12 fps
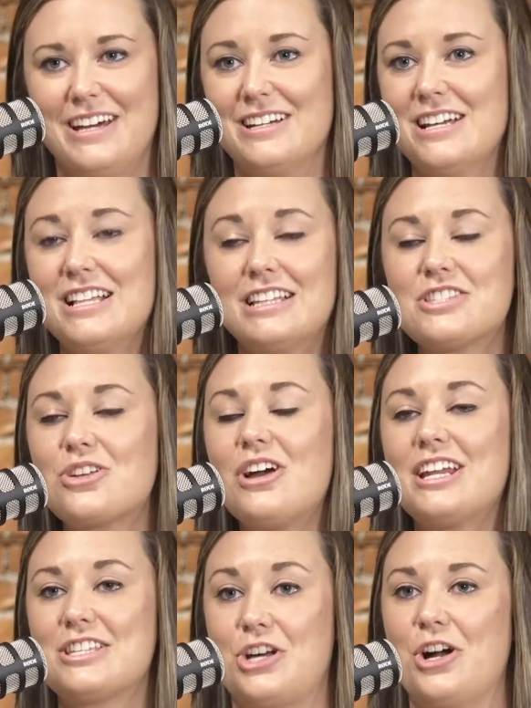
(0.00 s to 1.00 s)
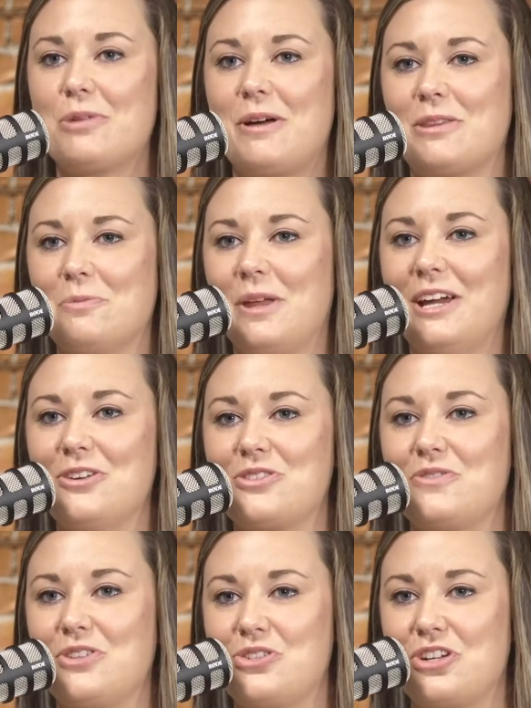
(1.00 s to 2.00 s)
Yeah. Let's go ahead and talk about the
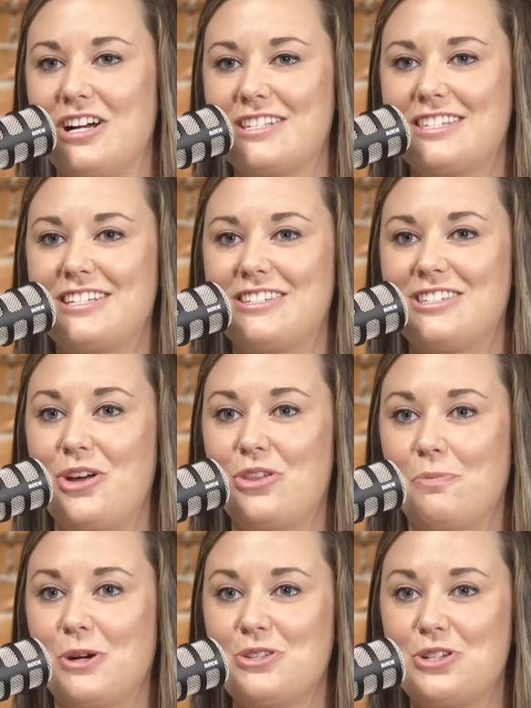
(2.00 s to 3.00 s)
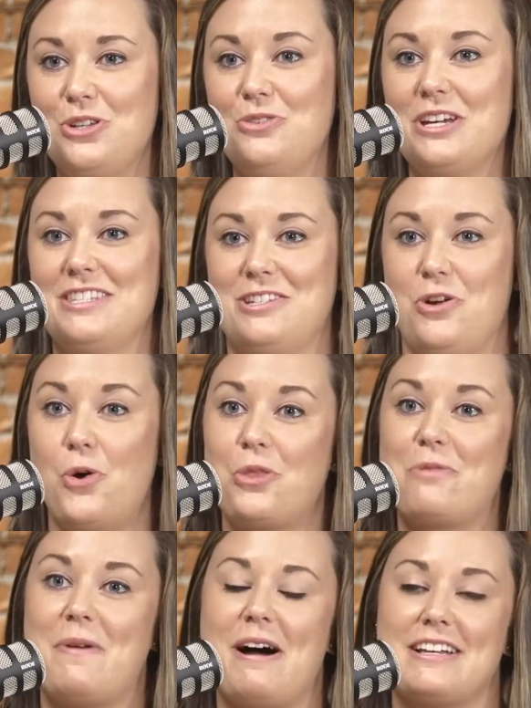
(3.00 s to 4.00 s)
players of the trust. So the person who gets to
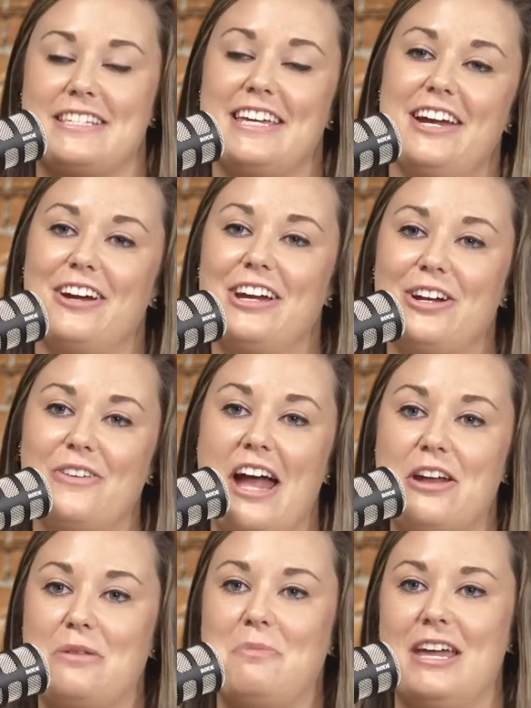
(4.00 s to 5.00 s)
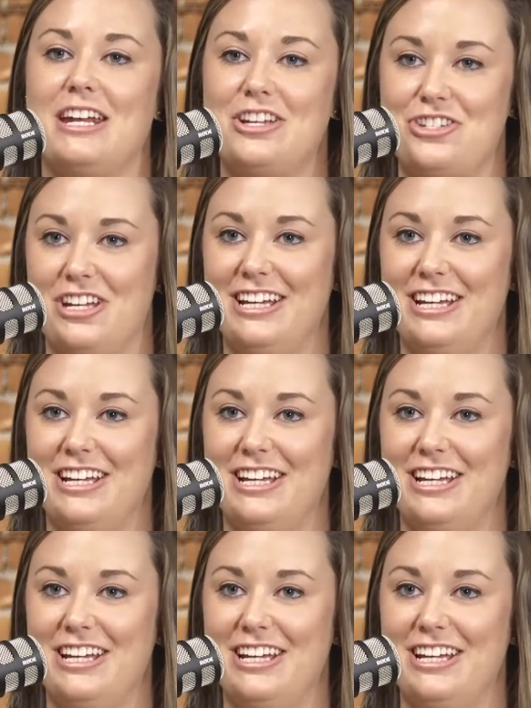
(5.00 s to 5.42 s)
hold the box and carry it around and manage